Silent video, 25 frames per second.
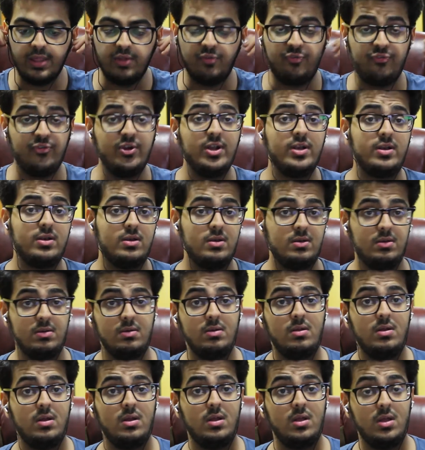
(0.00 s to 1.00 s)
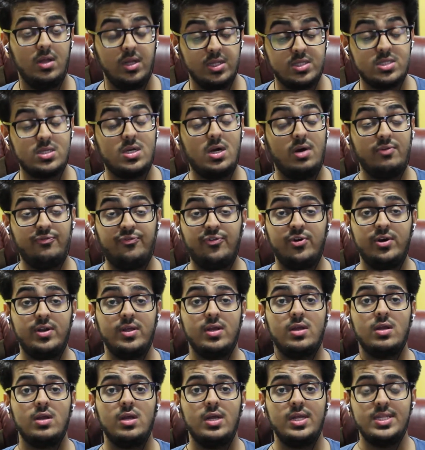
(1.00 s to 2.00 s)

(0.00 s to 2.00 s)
fit. It's comforting.